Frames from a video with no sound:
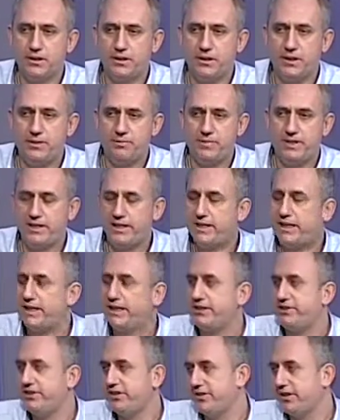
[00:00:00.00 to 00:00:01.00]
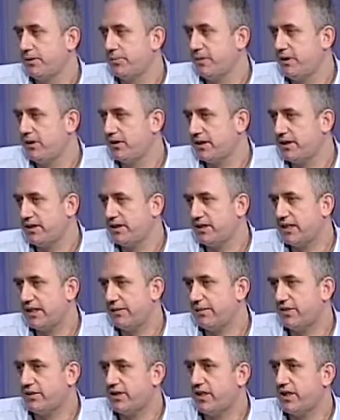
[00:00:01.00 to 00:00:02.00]
In many cases, they'll be lucky to
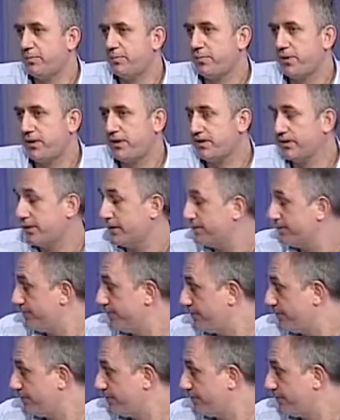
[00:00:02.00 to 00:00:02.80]
have a typewriter.